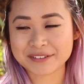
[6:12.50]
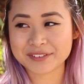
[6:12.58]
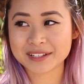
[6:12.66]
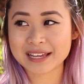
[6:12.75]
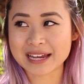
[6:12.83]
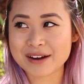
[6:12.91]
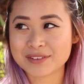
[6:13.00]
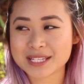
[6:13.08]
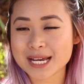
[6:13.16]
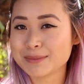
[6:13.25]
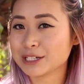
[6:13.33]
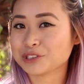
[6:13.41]
I feel like every
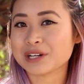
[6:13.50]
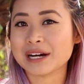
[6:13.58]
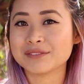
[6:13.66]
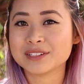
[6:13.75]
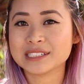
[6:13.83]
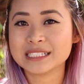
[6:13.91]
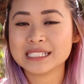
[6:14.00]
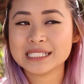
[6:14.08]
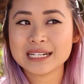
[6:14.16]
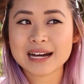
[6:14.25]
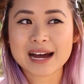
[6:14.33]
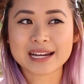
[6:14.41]
time I travel,
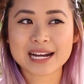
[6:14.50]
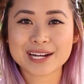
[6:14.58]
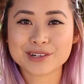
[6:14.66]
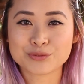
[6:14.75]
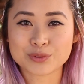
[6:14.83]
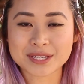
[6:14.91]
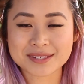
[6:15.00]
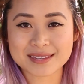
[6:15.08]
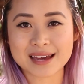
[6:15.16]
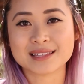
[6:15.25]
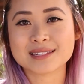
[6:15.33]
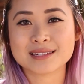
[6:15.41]
I kind of
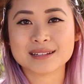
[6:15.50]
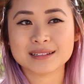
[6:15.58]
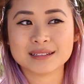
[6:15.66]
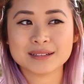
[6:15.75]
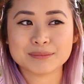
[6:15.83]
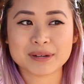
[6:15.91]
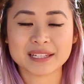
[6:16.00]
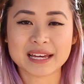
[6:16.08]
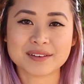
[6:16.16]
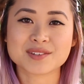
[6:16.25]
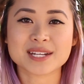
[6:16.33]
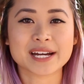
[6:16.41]
reset my
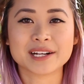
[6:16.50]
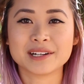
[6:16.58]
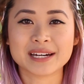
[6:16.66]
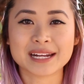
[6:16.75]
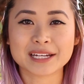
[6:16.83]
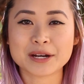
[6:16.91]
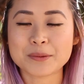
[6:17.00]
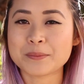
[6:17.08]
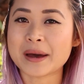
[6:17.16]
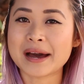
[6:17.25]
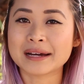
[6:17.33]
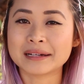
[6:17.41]
lifestyle and I come
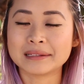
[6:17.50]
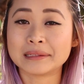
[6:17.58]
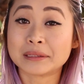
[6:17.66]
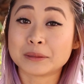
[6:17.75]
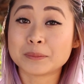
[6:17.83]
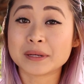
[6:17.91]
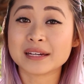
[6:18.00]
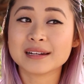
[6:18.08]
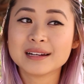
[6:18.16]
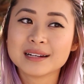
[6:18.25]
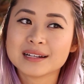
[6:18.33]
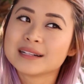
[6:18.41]
back a little bit
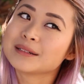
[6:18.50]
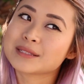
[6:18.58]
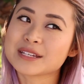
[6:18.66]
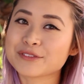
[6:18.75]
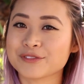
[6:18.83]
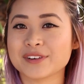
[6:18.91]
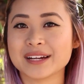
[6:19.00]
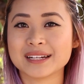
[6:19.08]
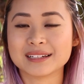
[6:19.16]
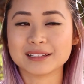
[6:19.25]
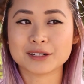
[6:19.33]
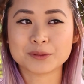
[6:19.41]

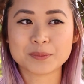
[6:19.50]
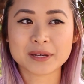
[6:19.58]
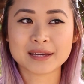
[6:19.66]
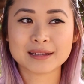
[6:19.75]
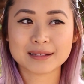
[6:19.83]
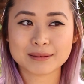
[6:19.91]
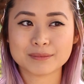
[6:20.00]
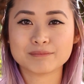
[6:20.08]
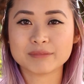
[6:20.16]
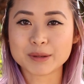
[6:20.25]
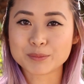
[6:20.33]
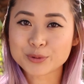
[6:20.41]
different, a little bit
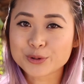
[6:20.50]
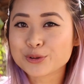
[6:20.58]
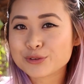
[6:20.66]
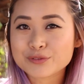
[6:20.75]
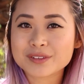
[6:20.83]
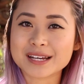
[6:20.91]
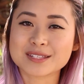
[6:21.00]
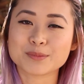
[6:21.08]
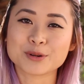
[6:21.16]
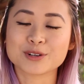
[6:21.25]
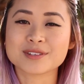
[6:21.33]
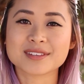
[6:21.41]
improved as a
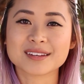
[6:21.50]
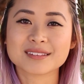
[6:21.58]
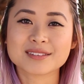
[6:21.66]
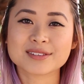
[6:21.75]
person.